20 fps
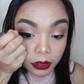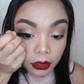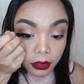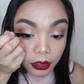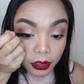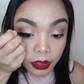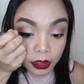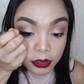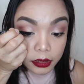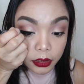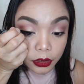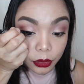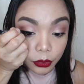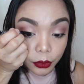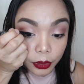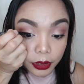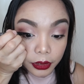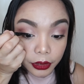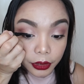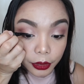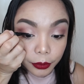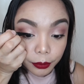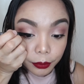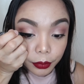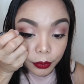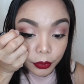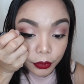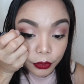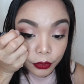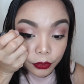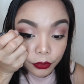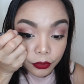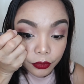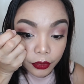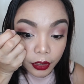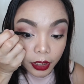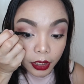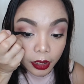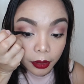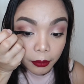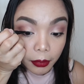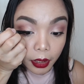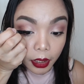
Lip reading: hindi kasi to waterproof. Kaya